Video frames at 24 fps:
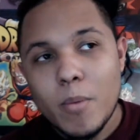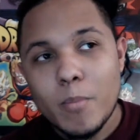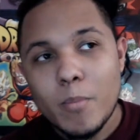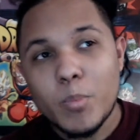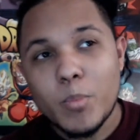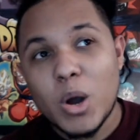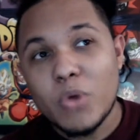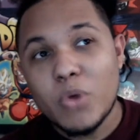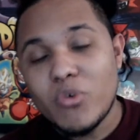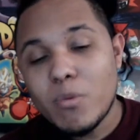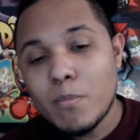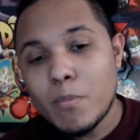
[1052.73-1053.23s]

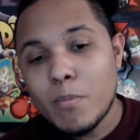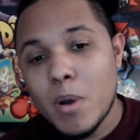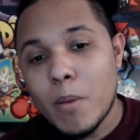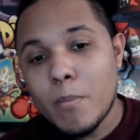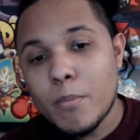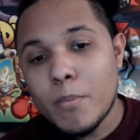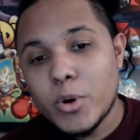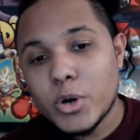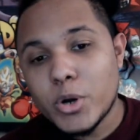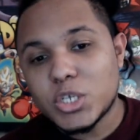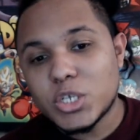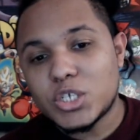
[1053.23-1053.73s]
but
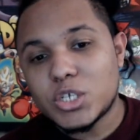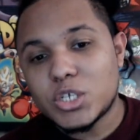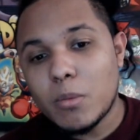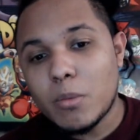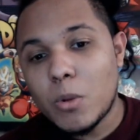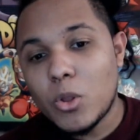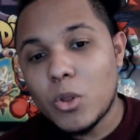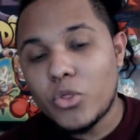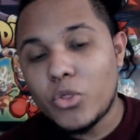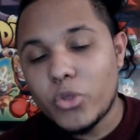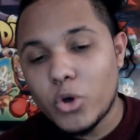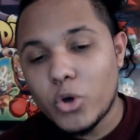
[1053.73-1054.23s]
remember, some
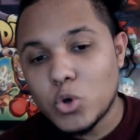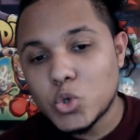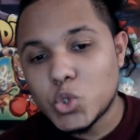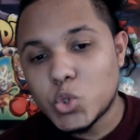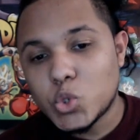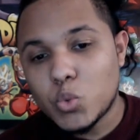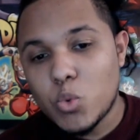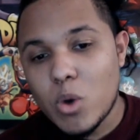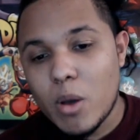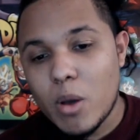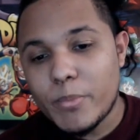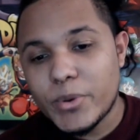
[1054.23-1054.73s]
of
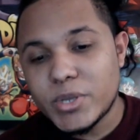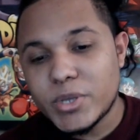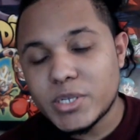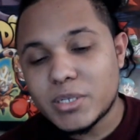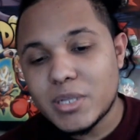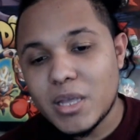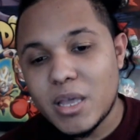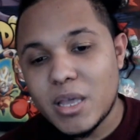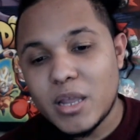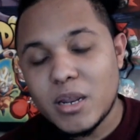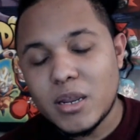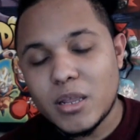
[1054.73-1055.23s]
those weapons
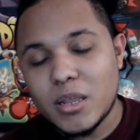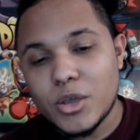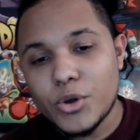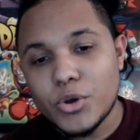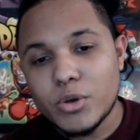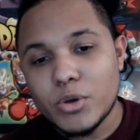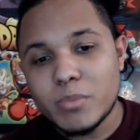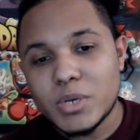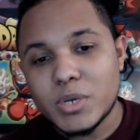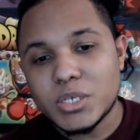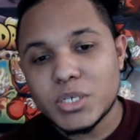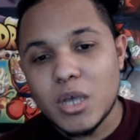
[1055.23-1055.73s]
in
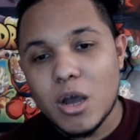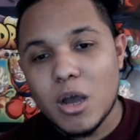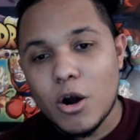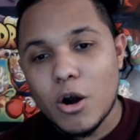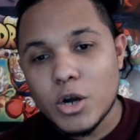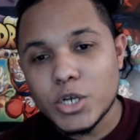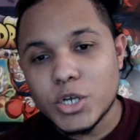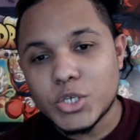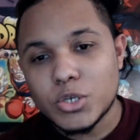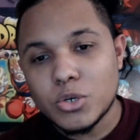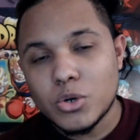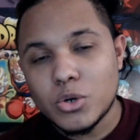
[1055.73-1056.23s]
Gilgamesh's
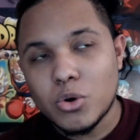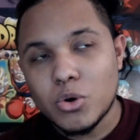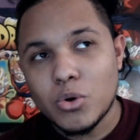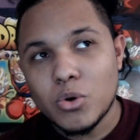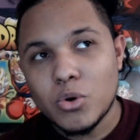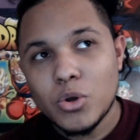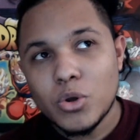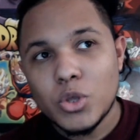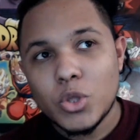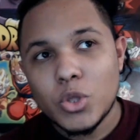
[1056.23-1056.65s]
arsenal